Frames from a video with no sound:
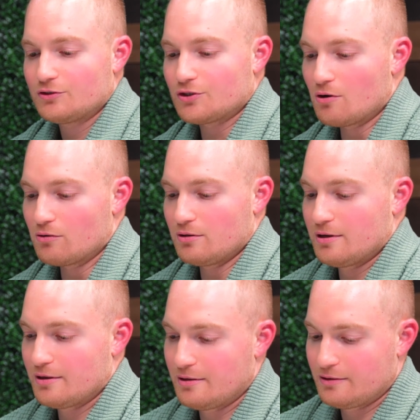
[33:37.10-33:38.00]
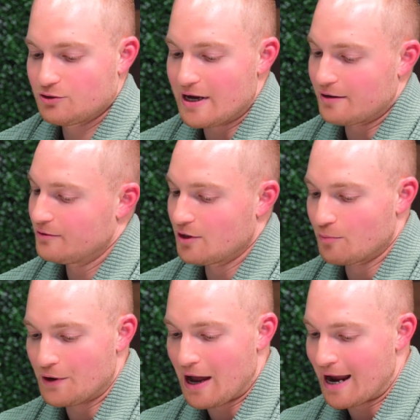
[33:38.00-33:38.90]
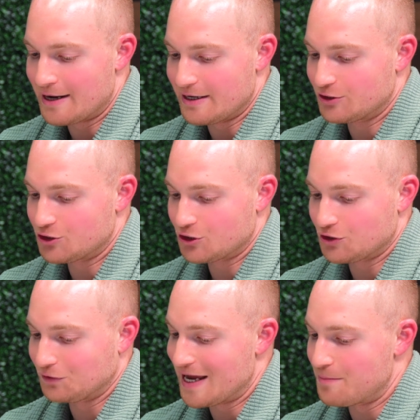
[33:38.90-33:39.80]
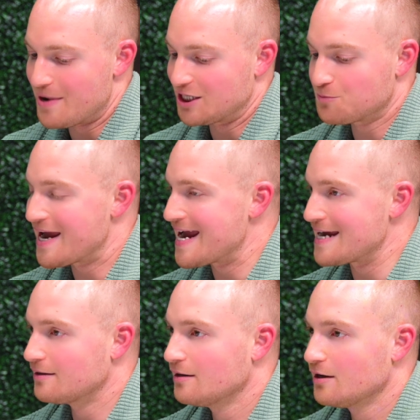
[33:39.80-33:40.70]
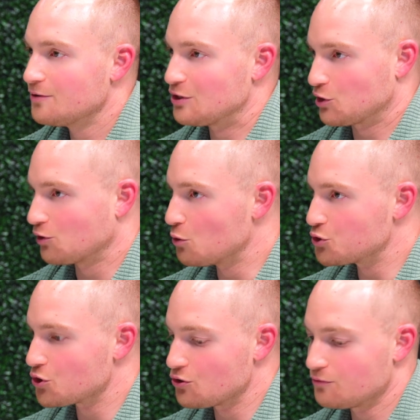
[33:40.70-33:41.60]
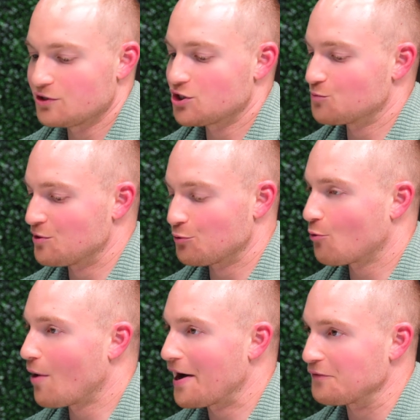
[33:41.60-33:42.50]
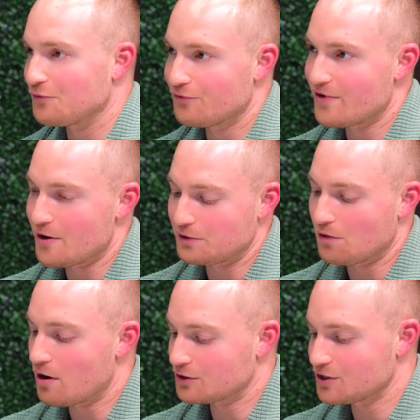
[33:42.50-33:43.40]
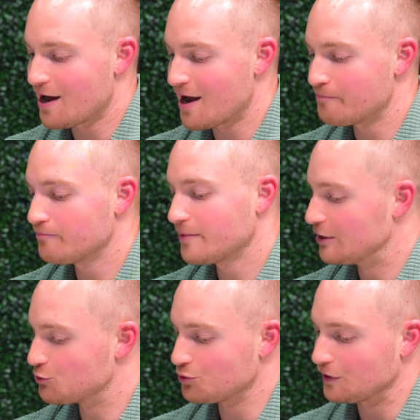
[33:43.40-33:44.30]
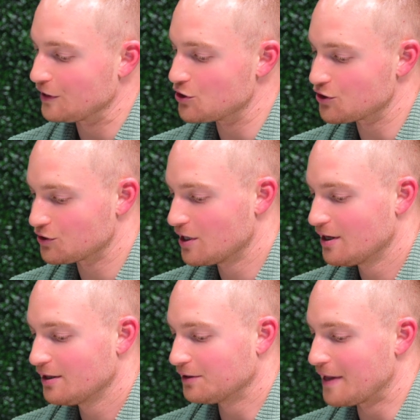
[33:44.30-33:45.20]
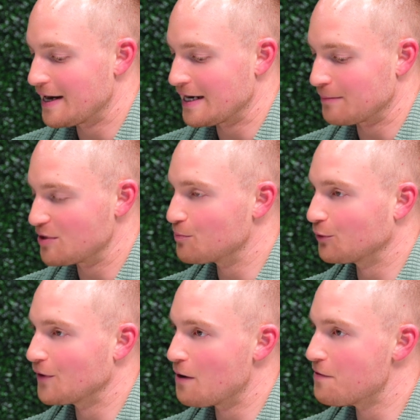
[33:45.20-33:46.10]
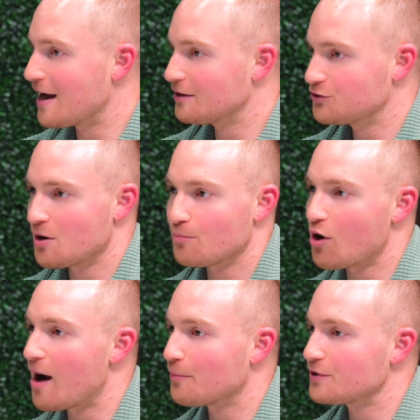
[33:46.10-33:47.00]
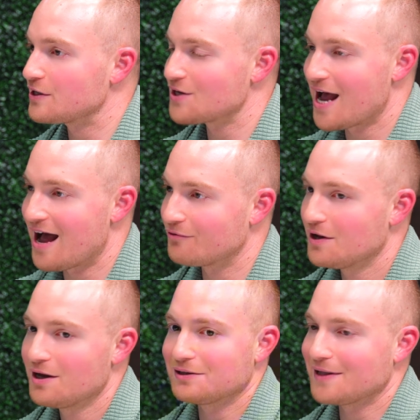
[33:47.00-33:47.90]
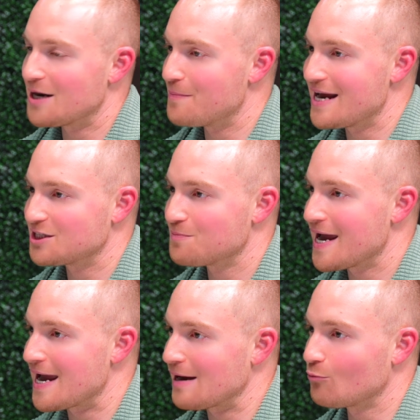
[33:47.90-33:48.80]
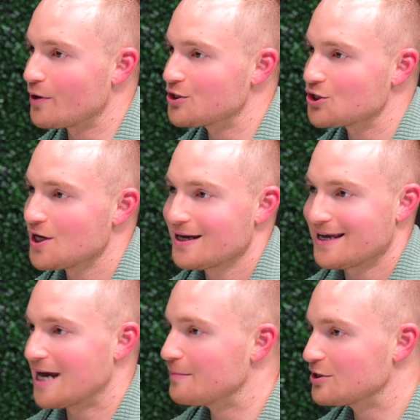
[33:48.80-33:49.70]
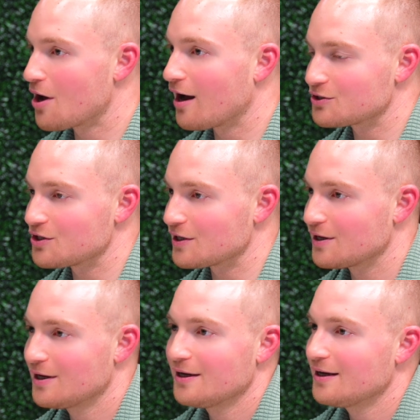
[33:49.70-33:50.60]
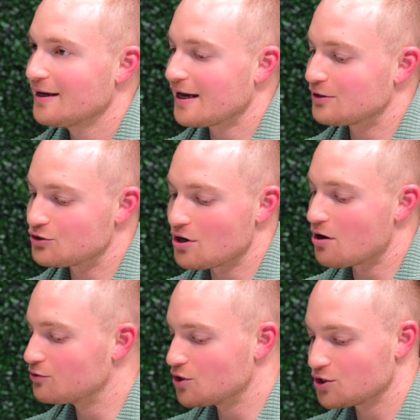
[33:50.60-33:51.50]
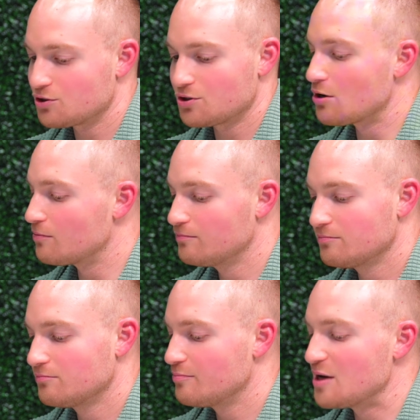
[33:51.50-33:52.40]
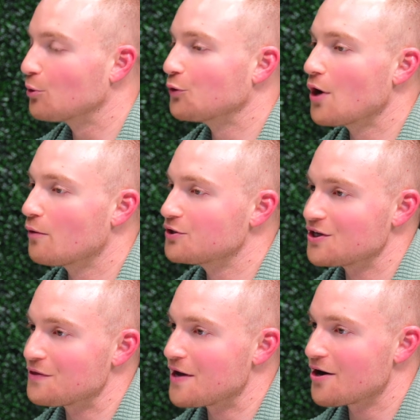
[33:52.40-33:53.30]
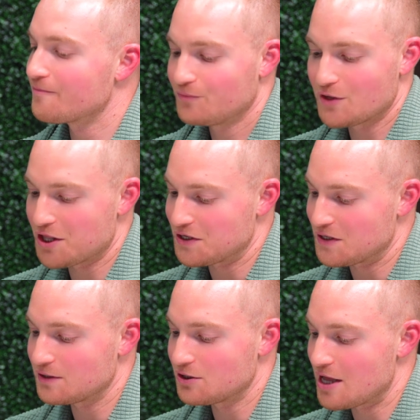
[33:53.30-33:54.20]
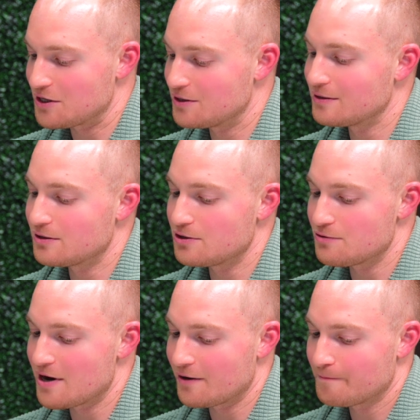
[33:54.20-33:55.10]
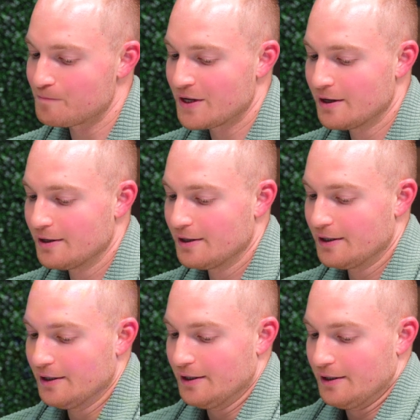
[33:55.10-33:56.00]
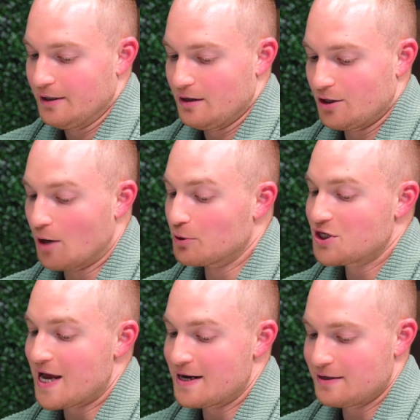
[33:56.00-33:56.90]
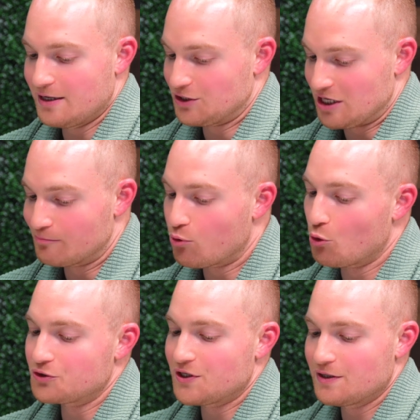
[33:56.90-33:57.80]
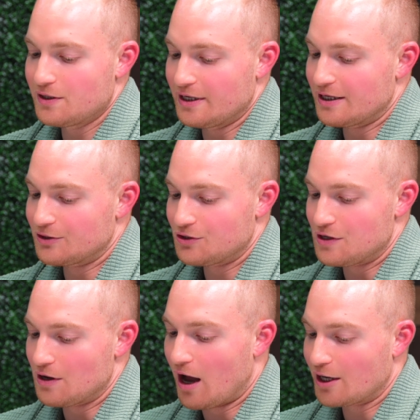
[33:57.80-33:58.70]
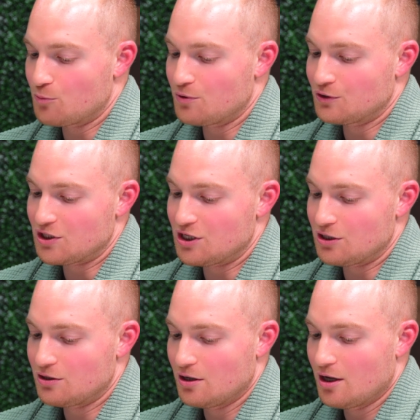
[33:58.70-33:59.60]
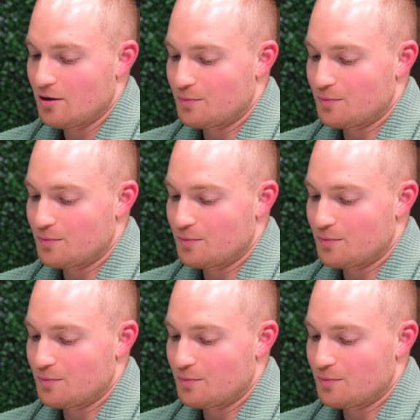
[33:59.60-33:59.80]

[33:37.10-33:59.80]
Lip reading: So yeah, number 9, it's just the lead-based paint disclosure. This has been required for a very long time. It's really just letting people know that some properties have lead-based paint, which can be toxic. And so just so people know it's in there, nothing that you need to do there. Number 10 is important. It's the occupancy,